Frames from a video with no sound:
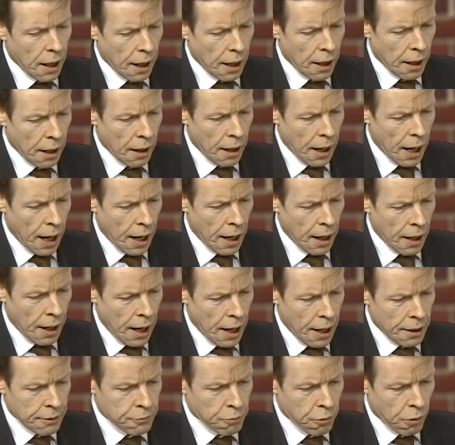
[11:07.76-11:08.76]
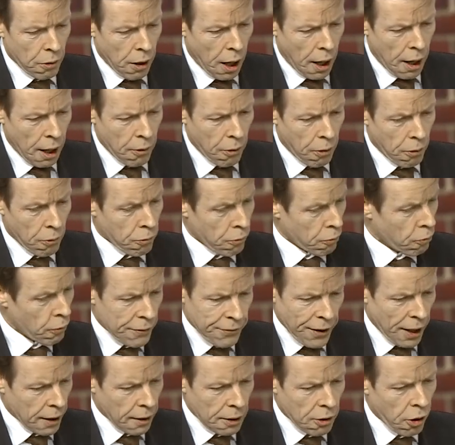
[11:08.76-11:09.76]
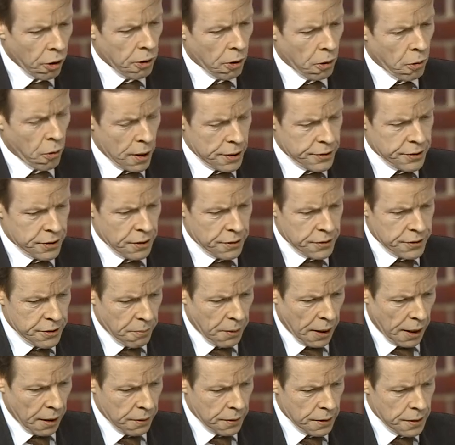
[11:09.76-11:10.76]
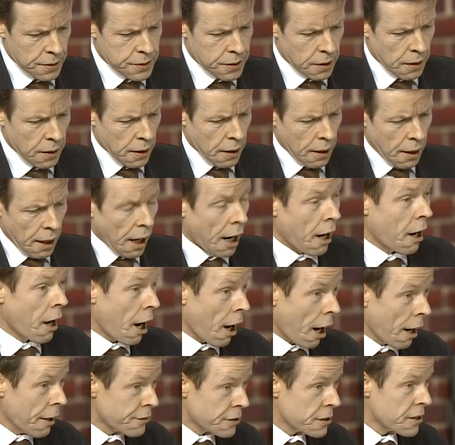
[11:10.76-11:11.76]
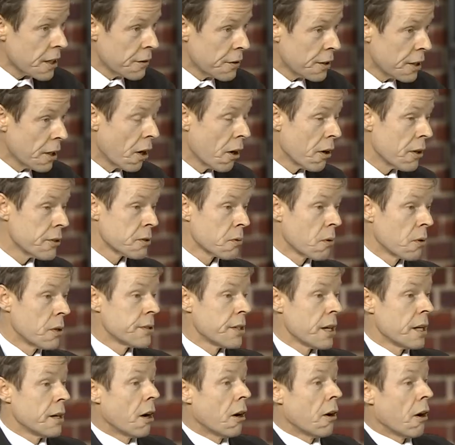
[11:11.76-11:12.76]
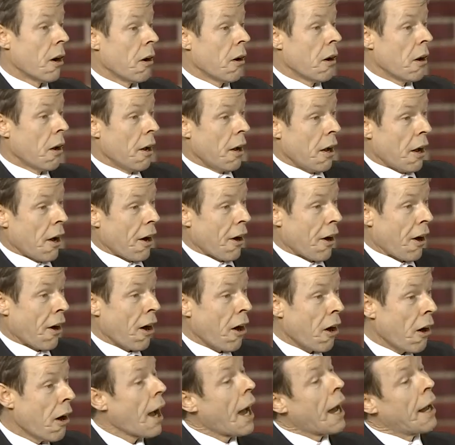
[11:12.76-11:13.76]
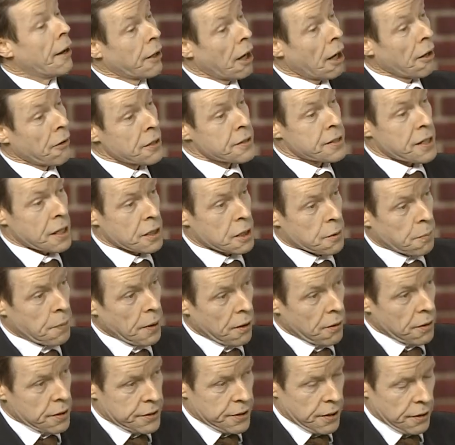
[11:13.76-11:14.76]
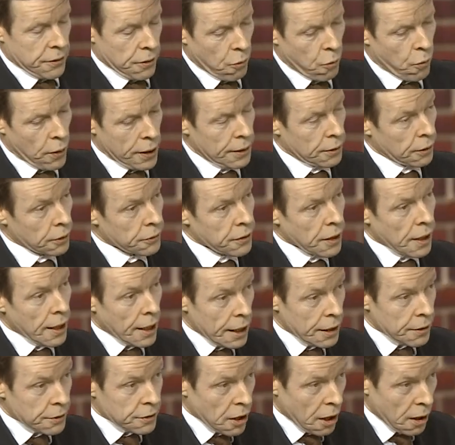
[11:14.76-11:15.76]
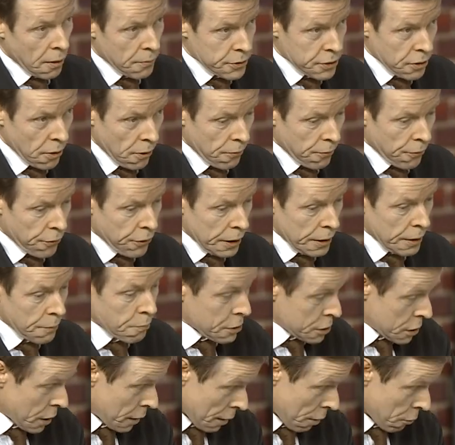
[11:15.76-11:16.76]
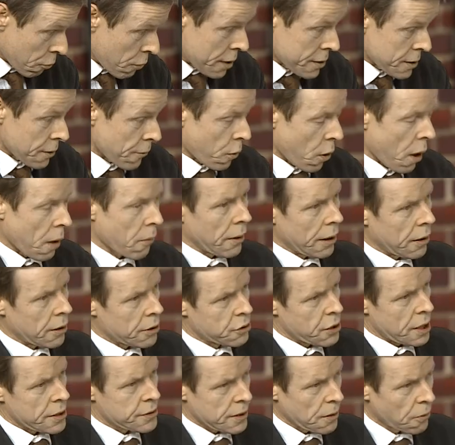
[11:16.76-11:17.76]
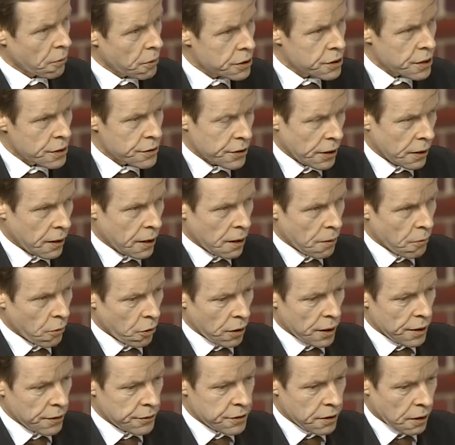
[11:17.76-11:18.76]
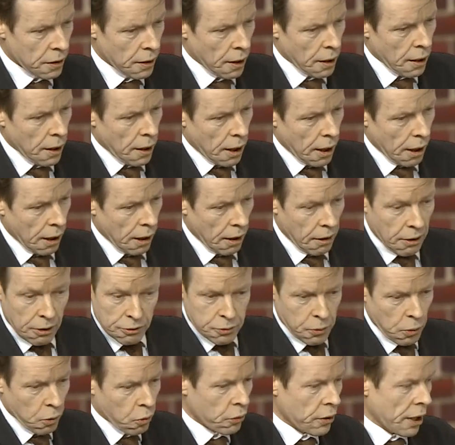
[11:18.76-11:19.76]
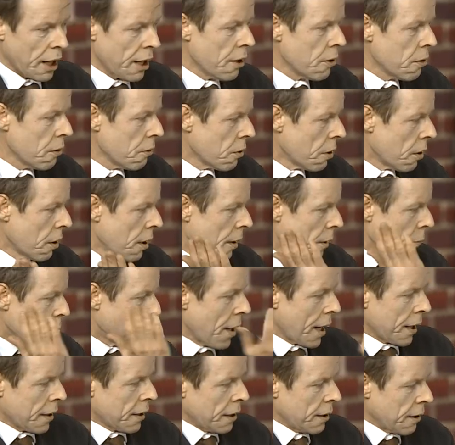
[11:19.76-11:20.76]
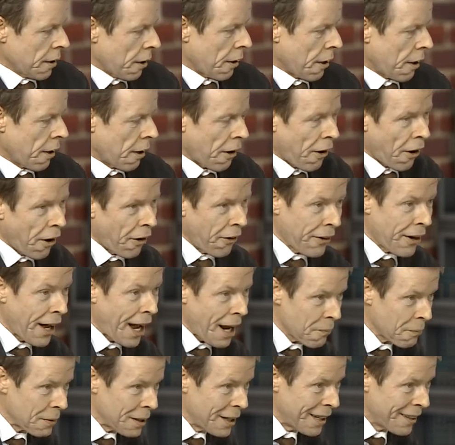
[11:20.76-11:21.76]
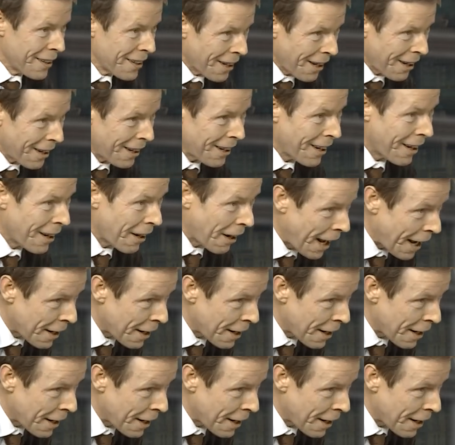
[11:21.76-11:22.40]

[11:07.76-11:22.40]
Uh, and we've had a lot of questions about this. I'd say the answer was in our our and others' experience in the Weald in terms of the particular reservoir we're addressing, which is the Kimmeridge. Uh, as we all know, back in our, uh, uh, our unhappy uh,